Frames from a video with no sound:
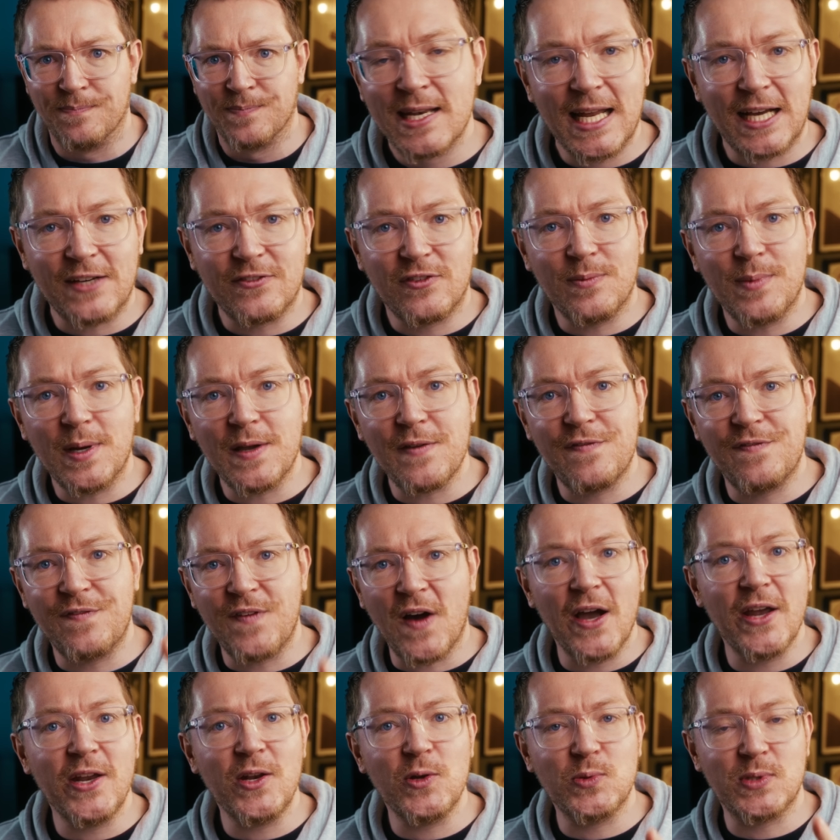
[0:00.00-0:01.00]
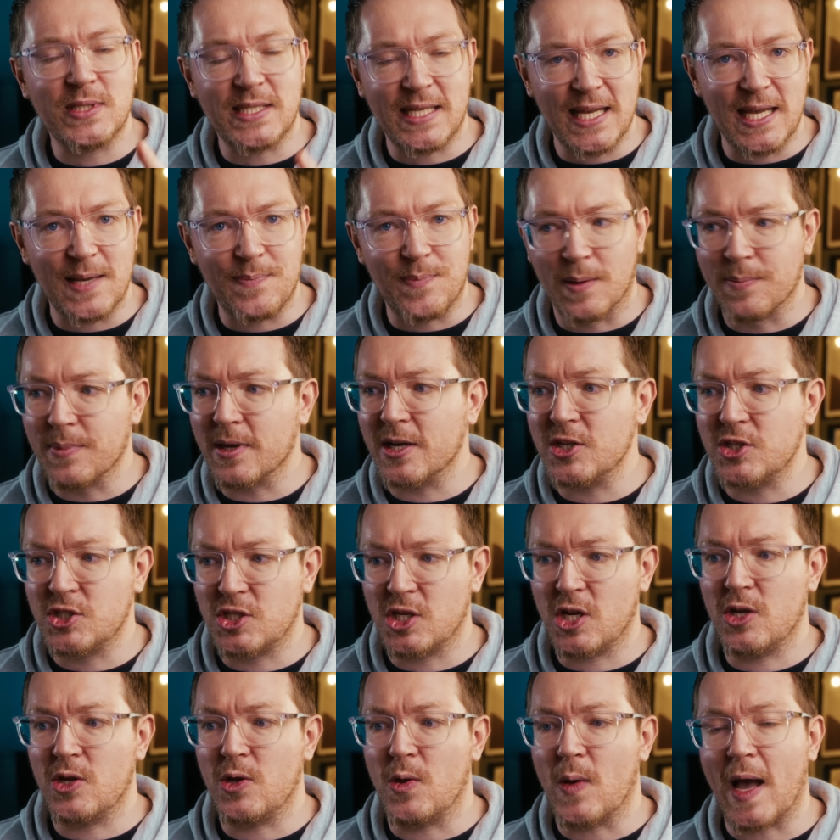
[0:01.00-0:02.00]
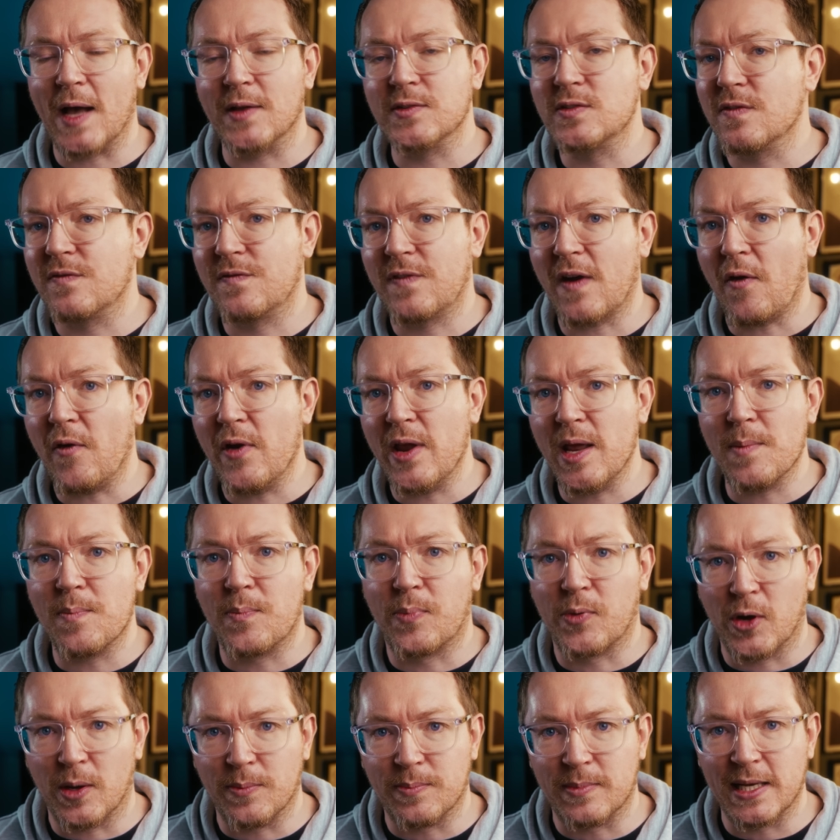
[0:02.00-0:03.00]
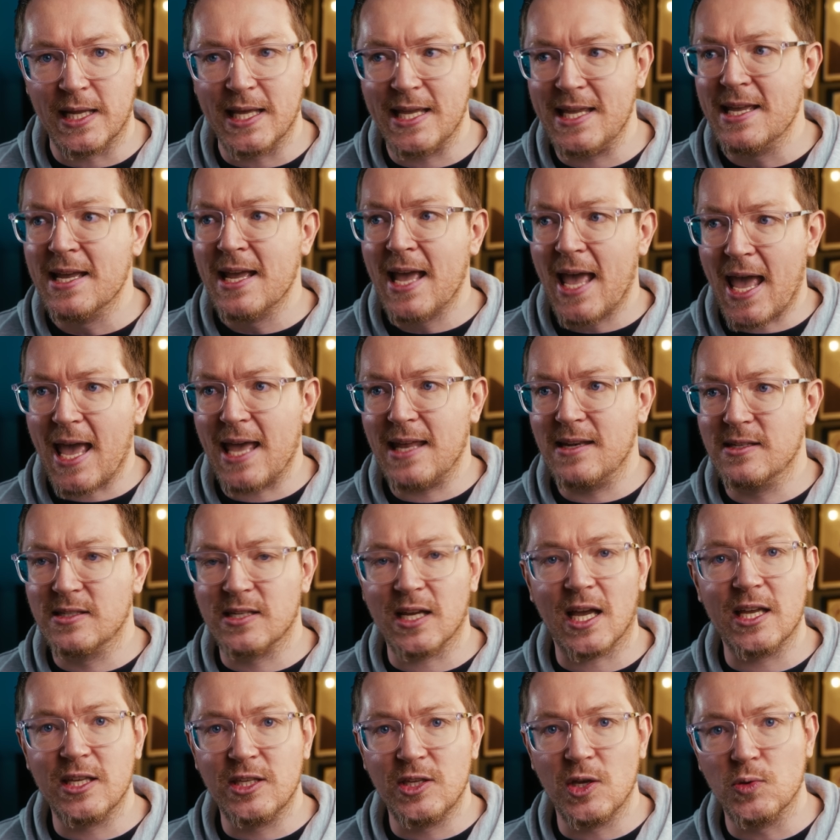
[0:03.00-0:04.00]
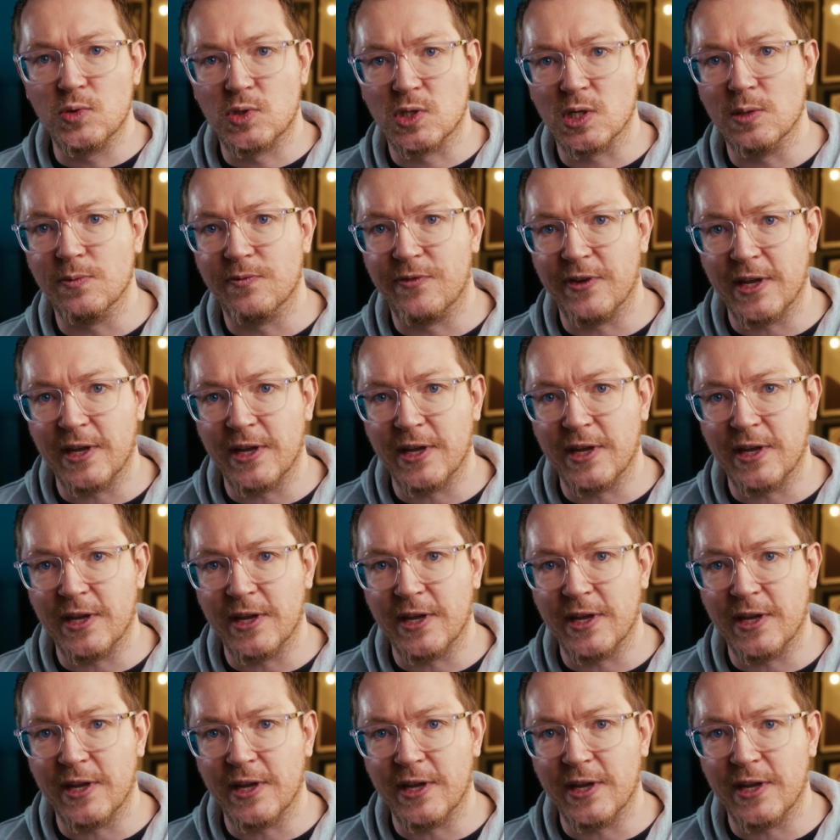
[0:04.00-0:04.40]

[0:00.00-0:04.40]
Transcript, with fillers: Now, for my final tip, I'm going to show you how to very abruptly end a YouTube